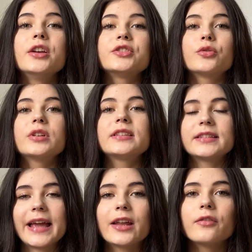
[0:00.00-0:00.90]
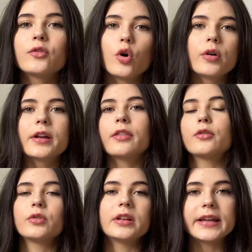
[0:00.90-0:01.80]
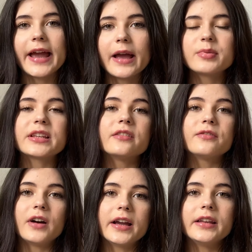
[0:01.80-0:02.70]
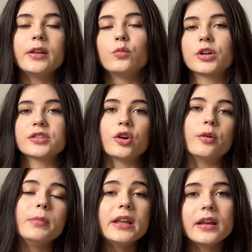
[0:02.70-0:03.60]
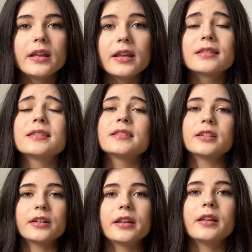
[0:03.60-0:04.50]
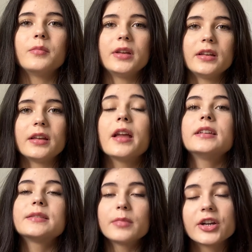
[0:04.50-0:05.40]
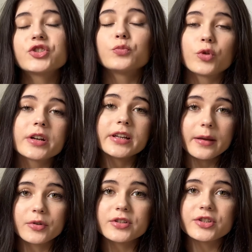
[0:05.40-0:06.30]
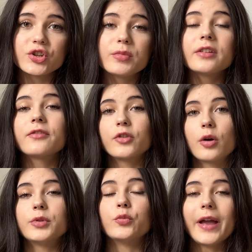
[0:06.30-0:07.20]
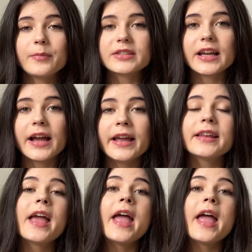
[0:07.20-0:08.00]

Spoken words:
so instead of going through the tabs and finding where Zoho Meeting is and starting a meeting is much more time consuming from the website.